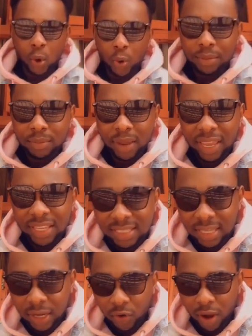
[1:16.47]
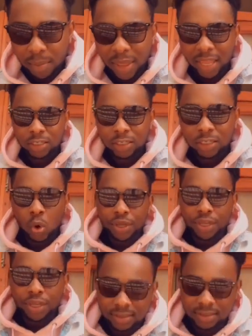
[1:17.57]
and my Instagram handle
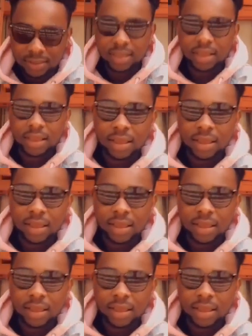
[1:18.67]
is